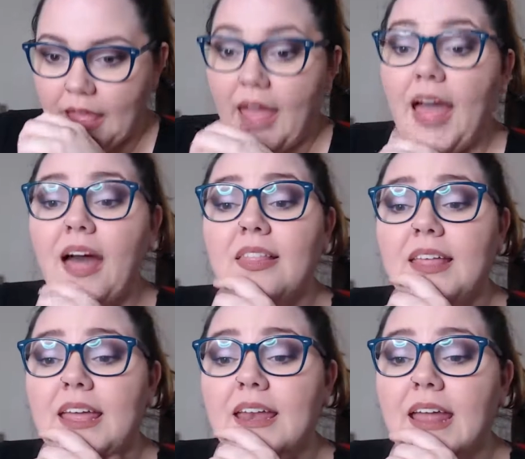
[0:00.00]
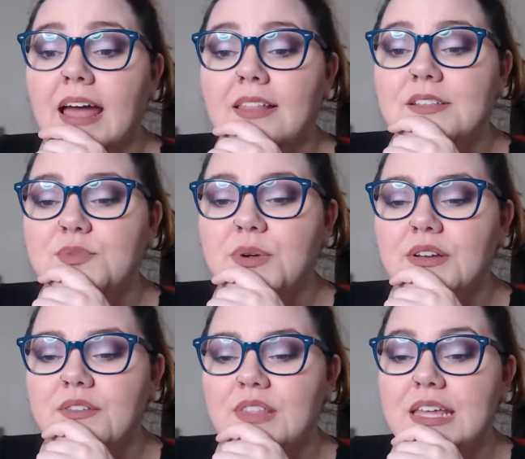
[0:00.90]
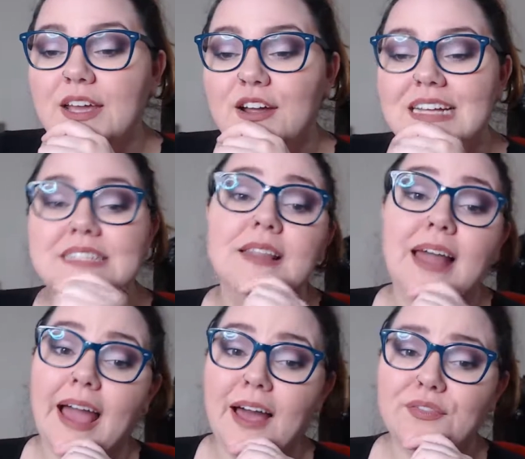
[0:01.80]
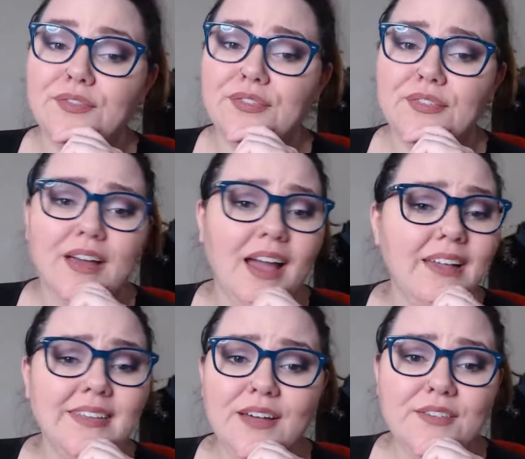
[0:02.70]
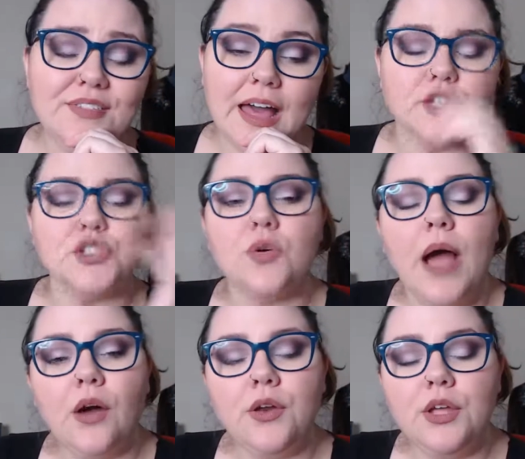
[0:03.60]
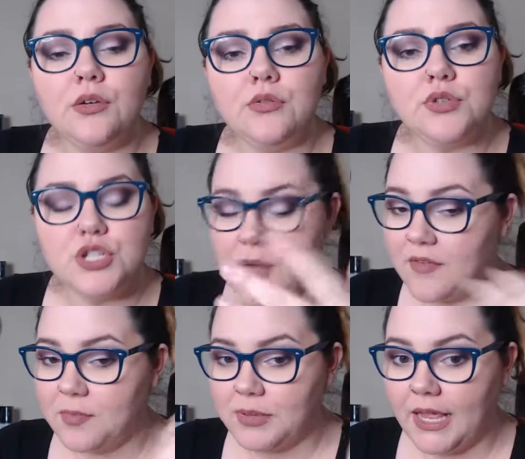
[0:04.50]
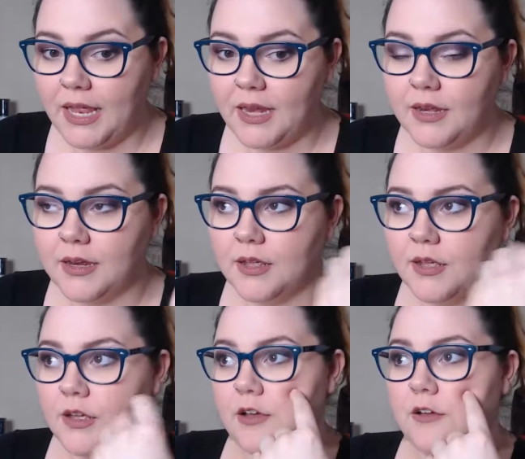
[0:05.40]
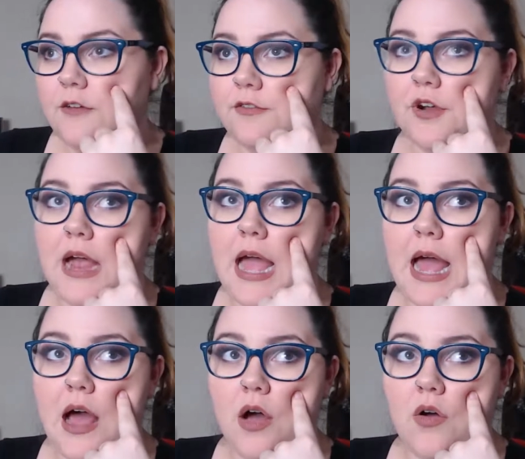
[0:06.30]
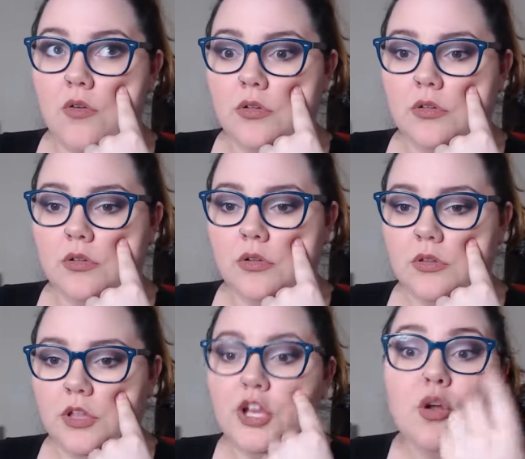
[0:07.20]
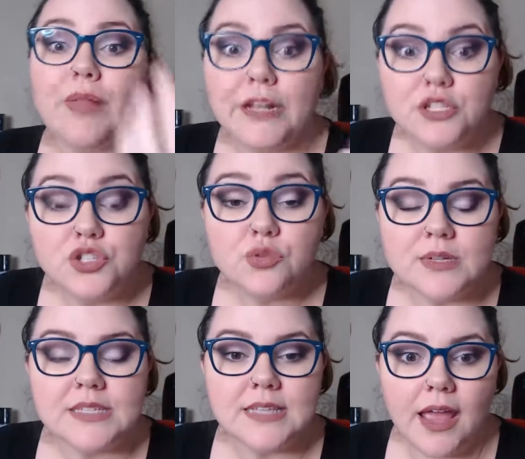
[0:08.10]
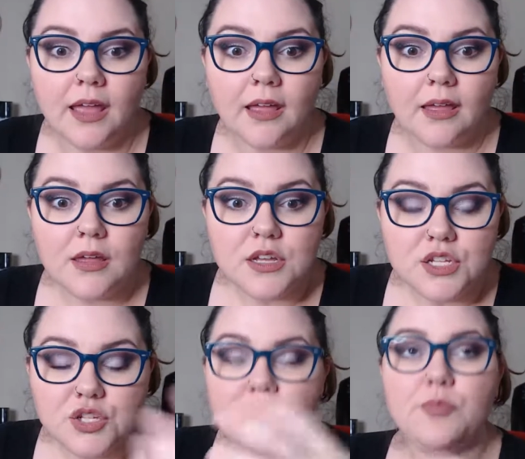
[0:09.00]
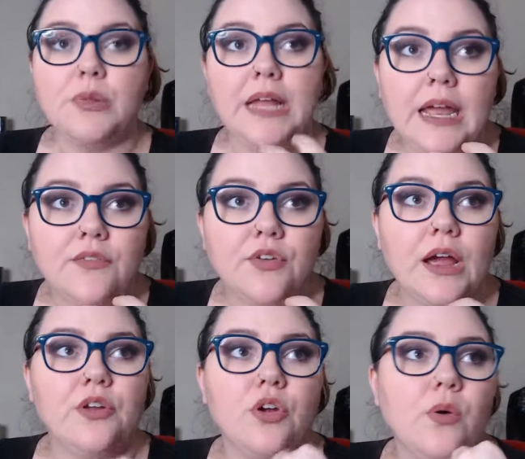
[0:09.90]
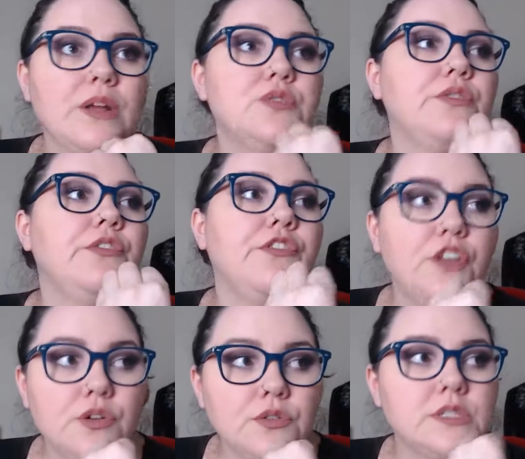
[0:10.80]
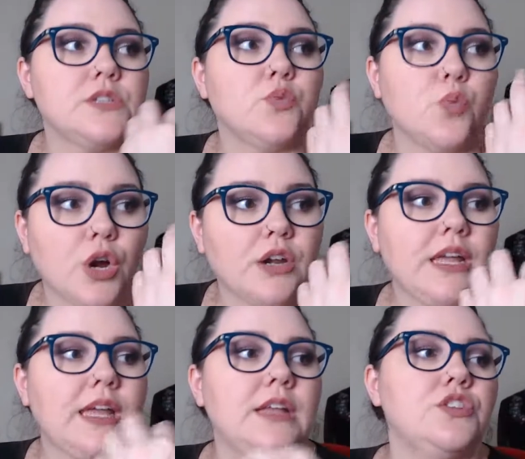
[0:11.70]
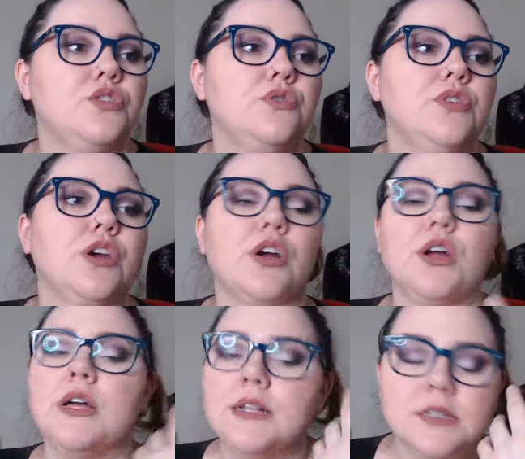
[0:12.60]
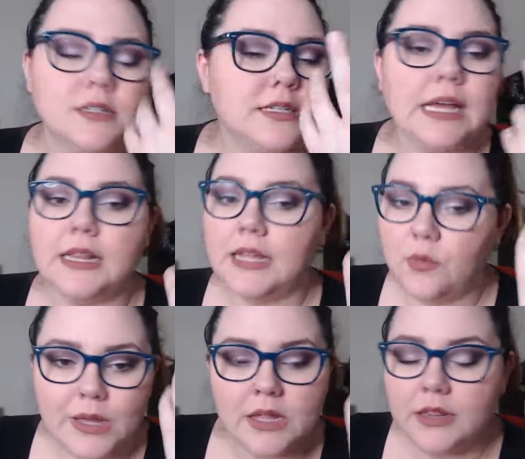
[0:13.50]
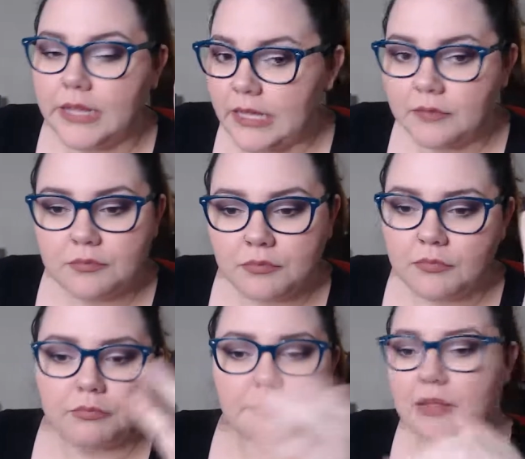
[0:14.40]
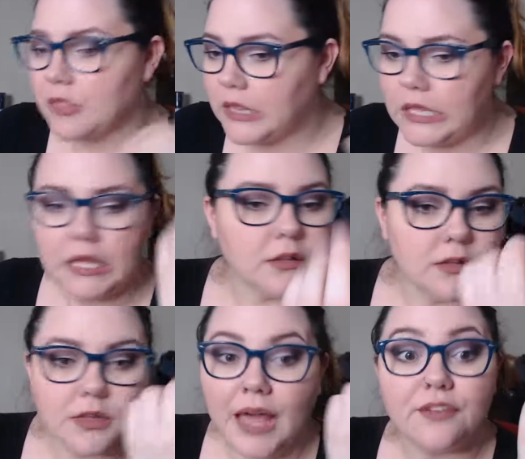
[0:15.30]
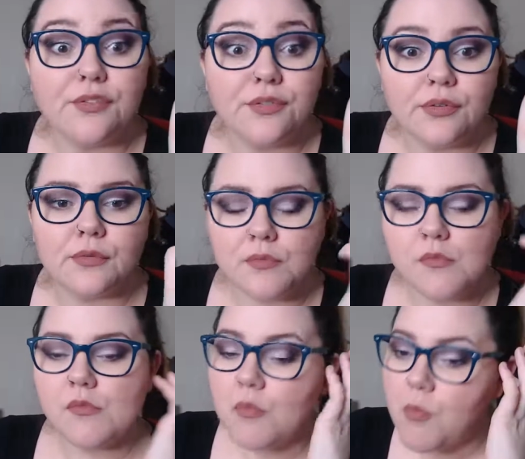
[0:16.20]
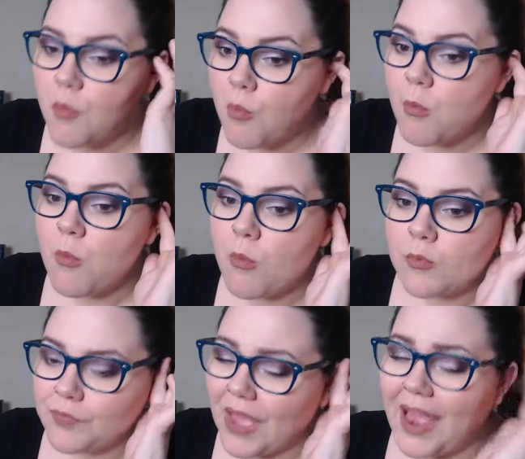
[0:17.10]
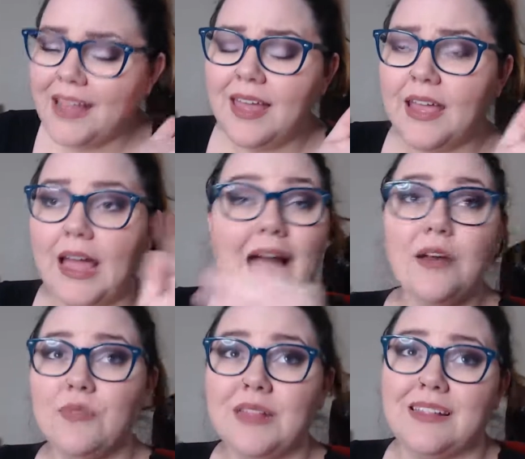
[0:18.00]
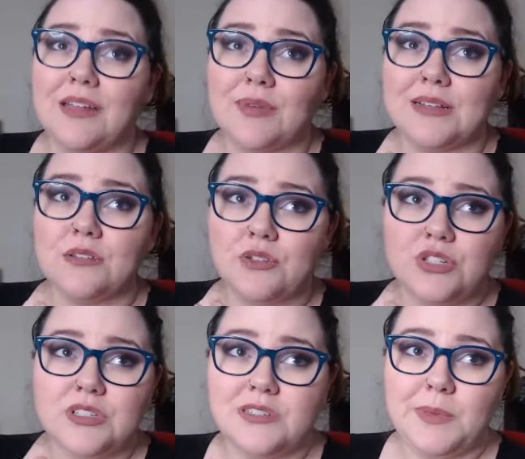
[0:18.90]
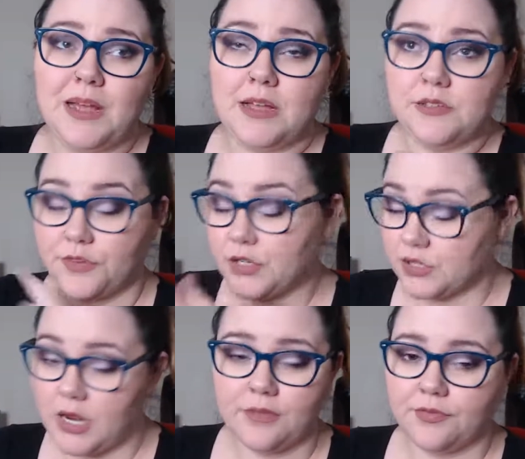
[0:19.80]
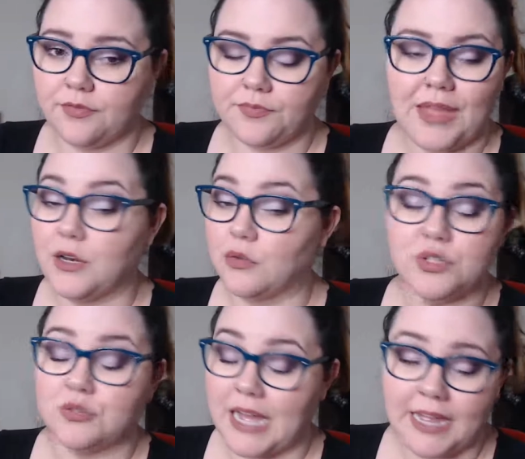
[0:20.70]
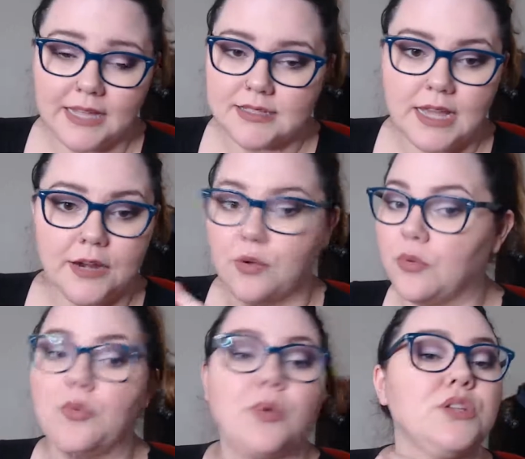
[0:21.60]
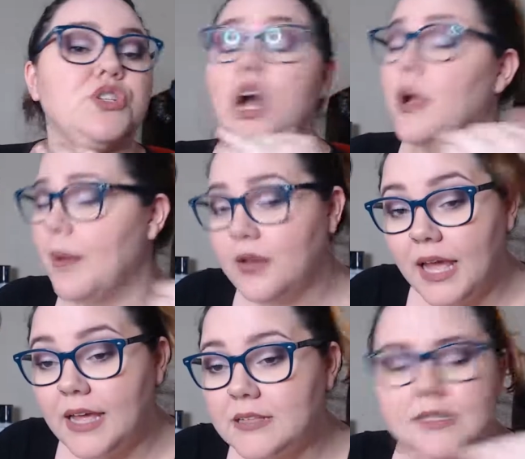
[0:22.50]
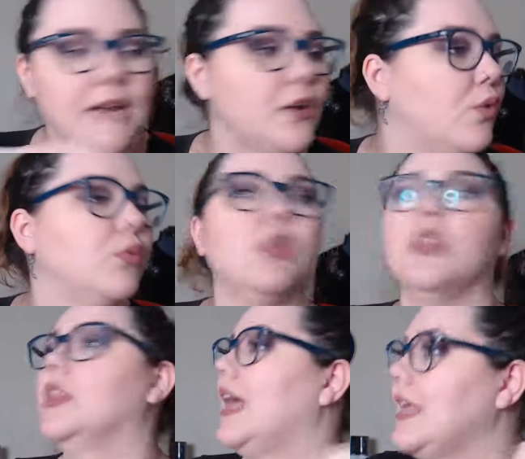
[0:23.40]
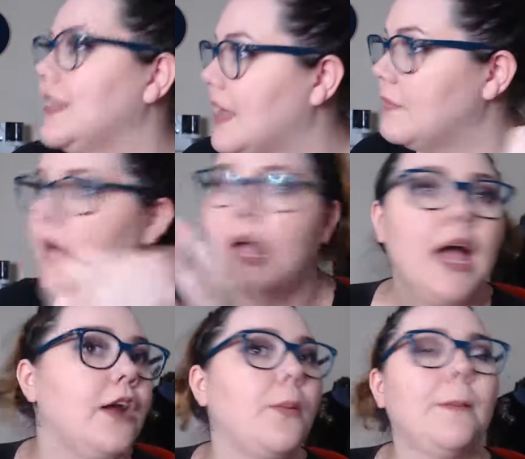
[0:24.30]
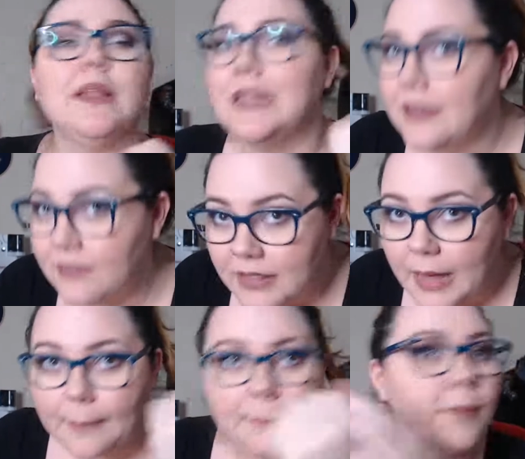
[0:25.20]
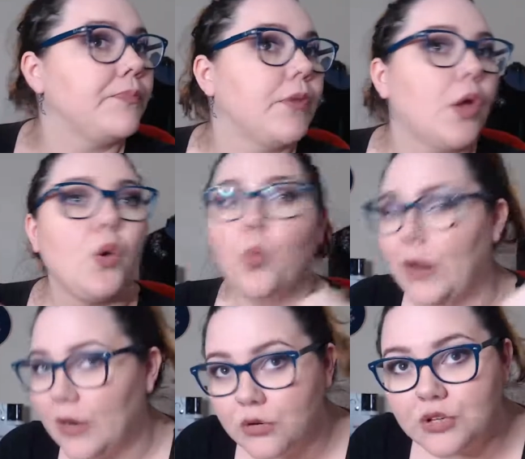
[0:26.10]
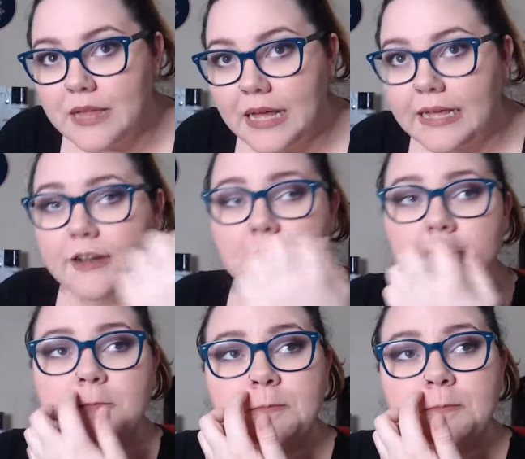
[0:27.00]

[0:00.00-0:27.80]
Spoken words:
Helen's word of the year is laugh. I love that. So how do you have a plan for how, you know, like Sue was saying, do you have a plan for how you're going to infuse this word into your daily, weekly, monthly life? I don't really like resolutions because first off, I don't do diets. I don't want to talk about diets. I don't like them. I don't believe in them. We don't do that here.